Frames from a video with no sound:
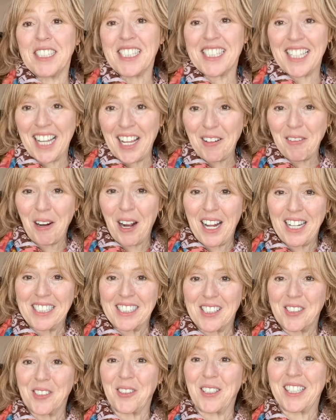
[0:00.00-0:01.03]
sleigh
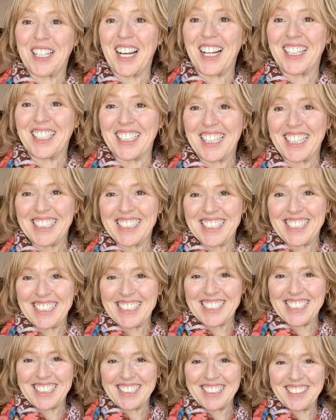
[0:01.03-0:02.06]
rides during the holiday
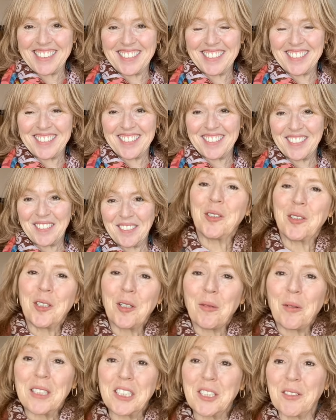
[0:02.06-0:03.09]
season.
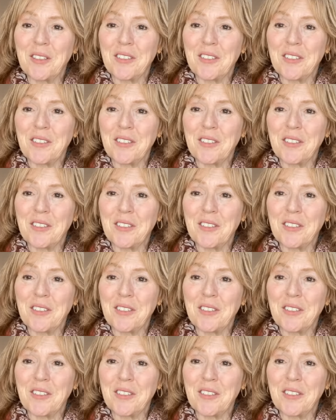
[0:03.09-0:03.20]
You'll want to